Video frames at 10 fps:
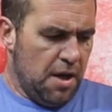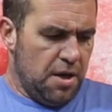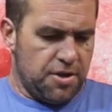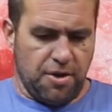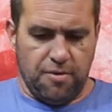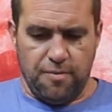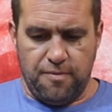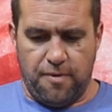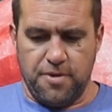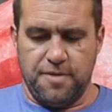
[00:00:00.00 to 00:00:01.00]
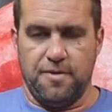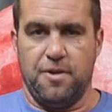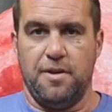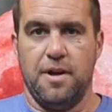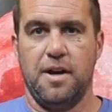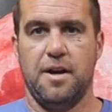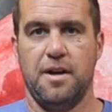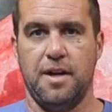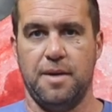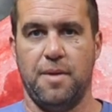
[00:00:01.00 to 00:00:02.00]
So first of all,
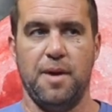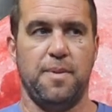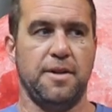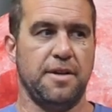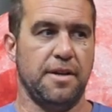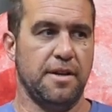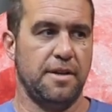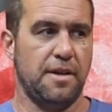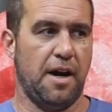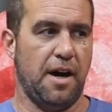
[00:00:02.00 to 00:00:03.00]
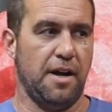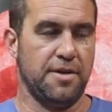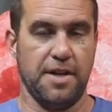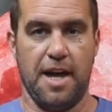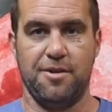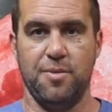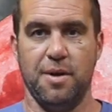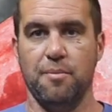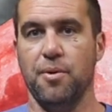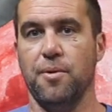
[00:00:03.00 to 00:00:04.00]
in my opinion, uh, does it have to be
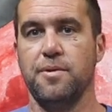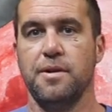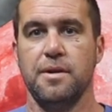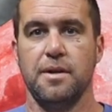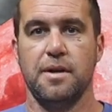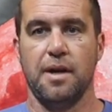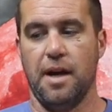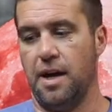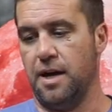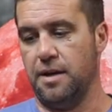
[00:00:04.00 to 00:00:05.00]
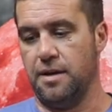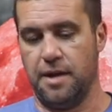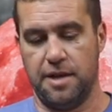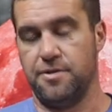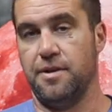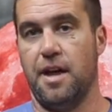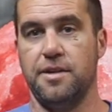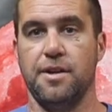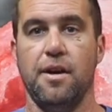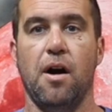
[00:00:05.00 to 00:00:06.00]
a boot? And the answer to that
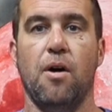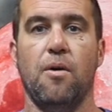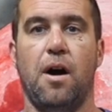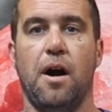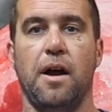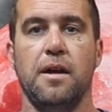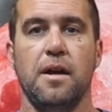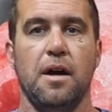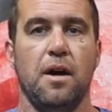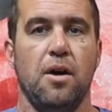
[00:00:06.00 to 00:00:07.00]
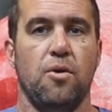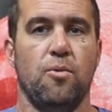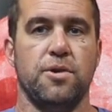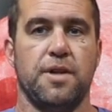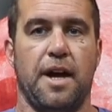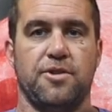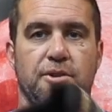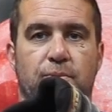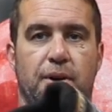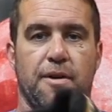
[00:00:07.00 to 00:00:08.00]
is no. All right. We used to
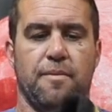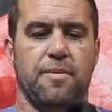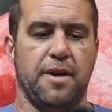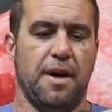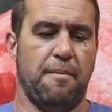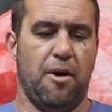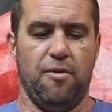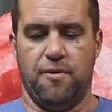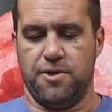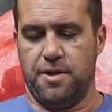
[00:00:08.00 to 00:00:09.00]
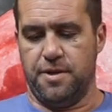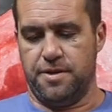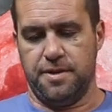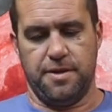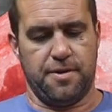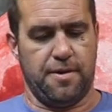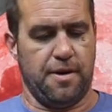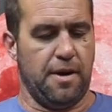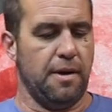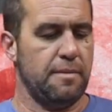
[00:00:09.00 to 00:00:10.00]
actually wear the uh, Merrell version of this. These
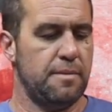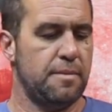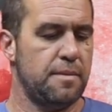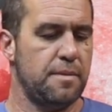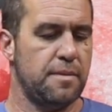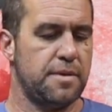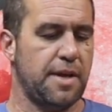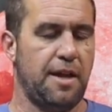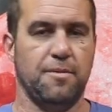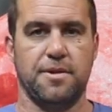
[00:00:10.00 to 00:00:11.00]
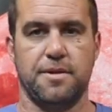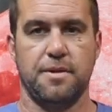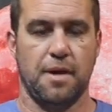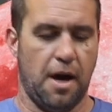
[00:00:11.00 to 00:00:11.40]
are Salomons.